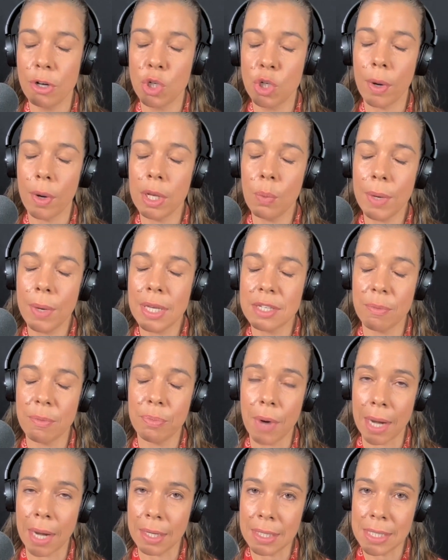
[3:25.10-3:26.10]
twenty weeks of
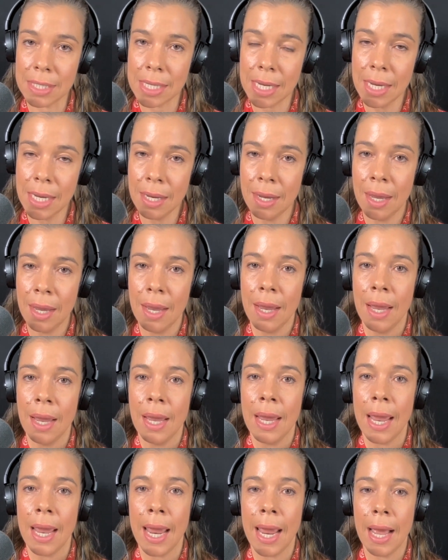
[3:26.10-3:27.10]
pregnancy.
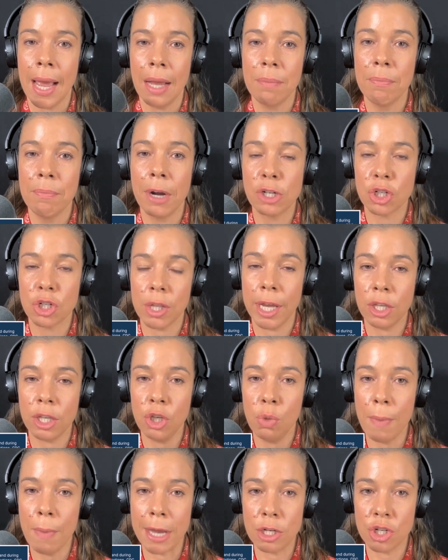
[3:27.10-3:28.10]
And much like
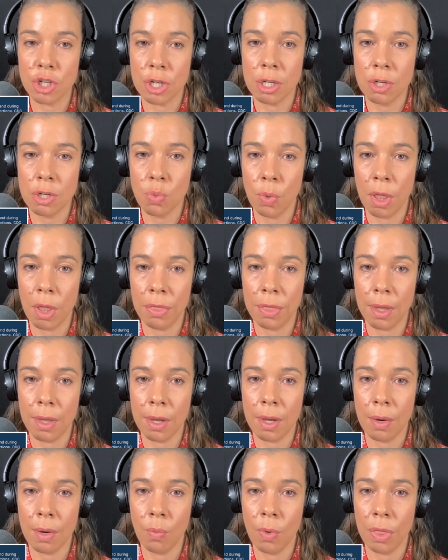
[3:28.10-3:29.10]
you mentioned with
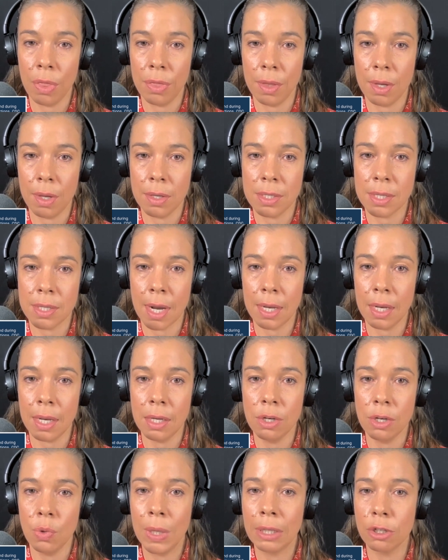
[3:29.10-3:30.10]
the with the study in
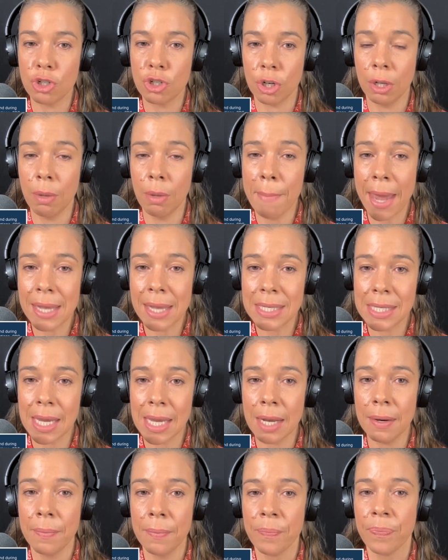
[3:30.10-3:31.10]
New England Journal of
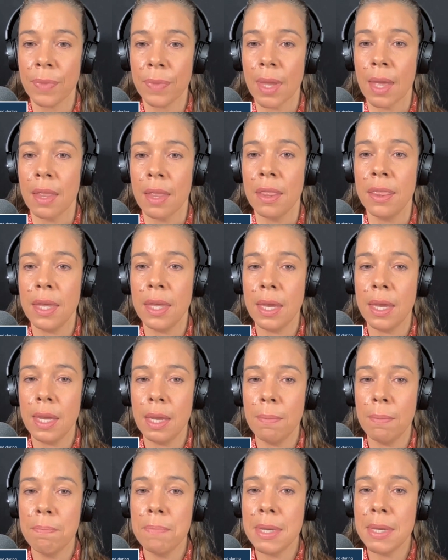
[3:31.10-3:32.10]
Medicine, the
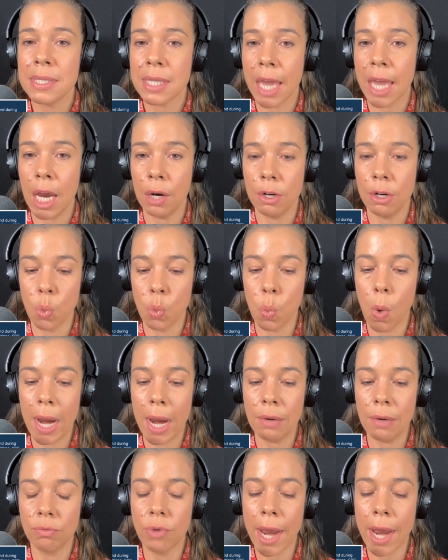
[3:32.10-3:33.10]
miscarriage
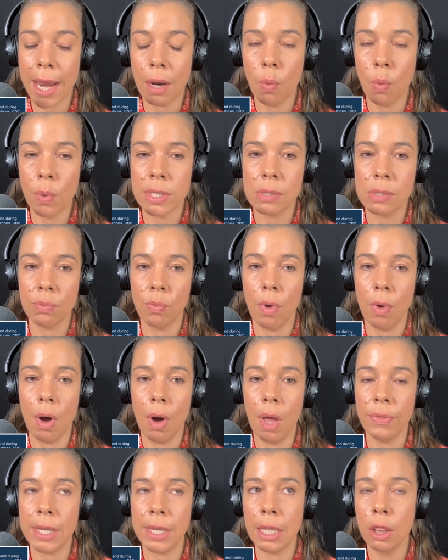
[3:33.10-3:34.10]
rate, rate was
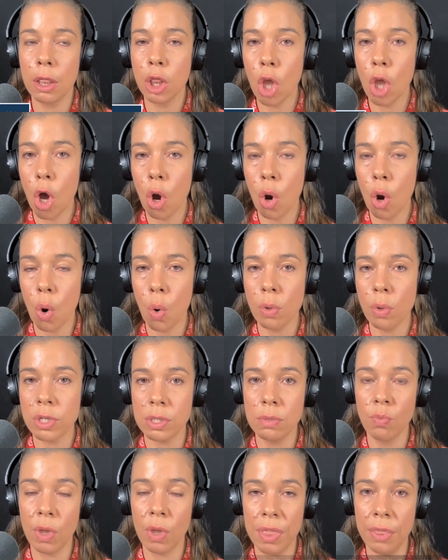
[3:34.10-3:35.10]
on the low,
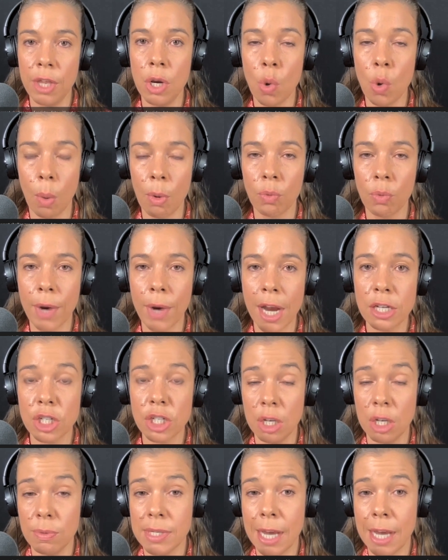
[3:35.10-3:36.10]
within the normal range,
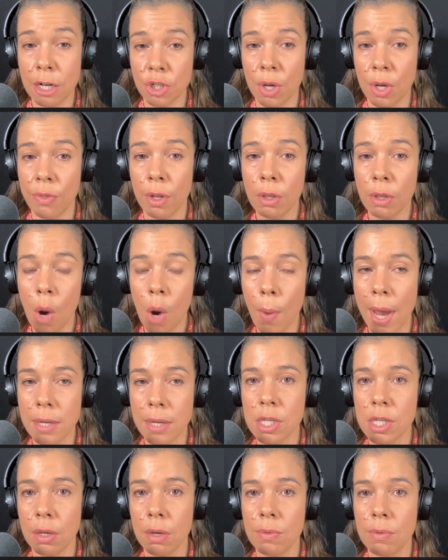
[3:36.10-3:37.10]
and it was actually on the low
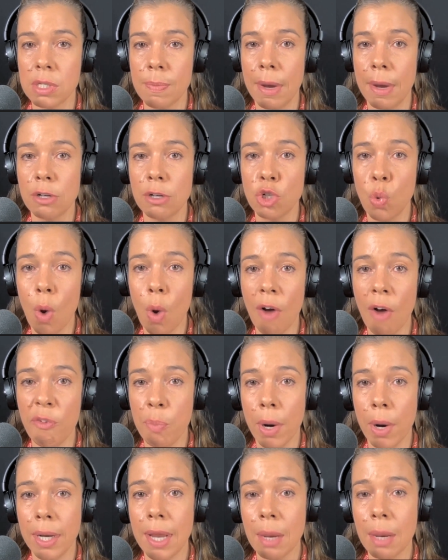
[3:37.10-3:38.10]
end. So it was about twelve
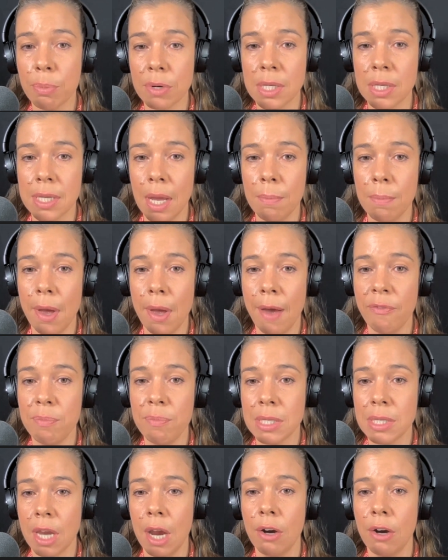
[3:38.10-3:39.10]
point eight percent of
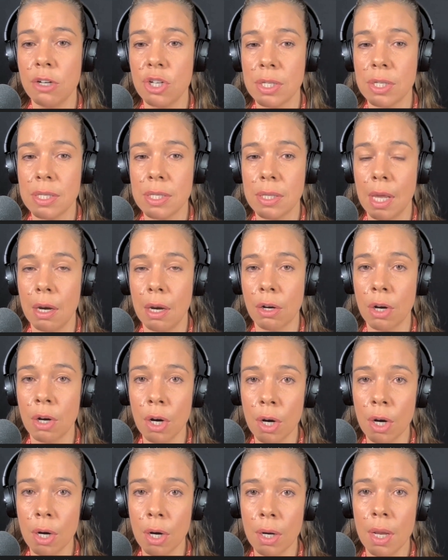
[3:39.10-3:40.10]
miscarriages that
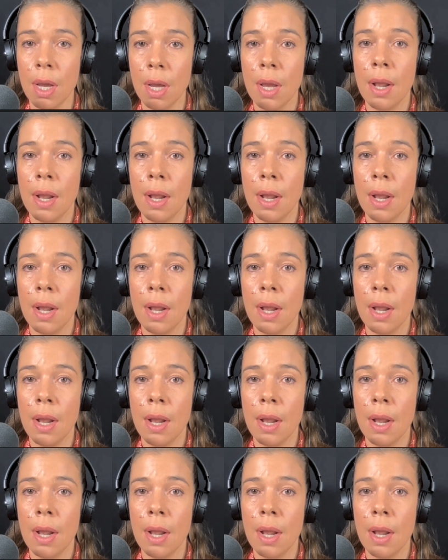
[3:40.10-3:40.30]
occurred,